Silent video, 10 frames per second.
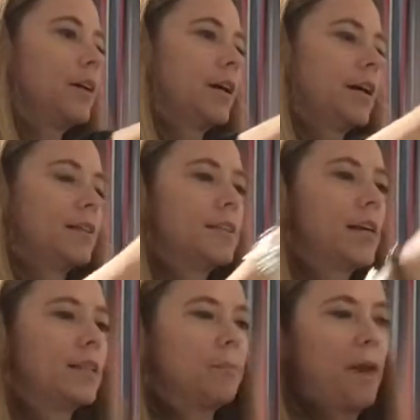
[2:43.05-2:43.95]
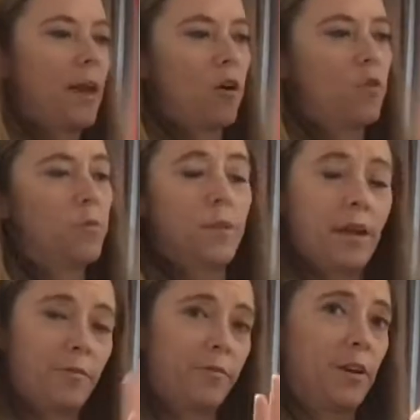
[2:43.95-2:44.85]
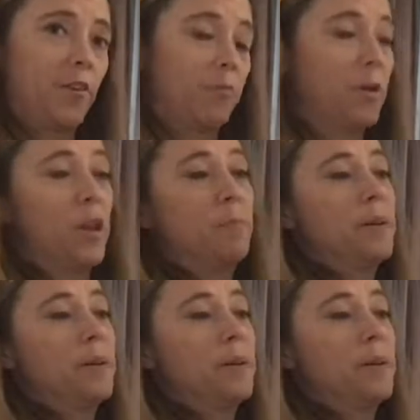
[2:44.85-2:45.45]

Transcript: I can take the peg off without fear of burning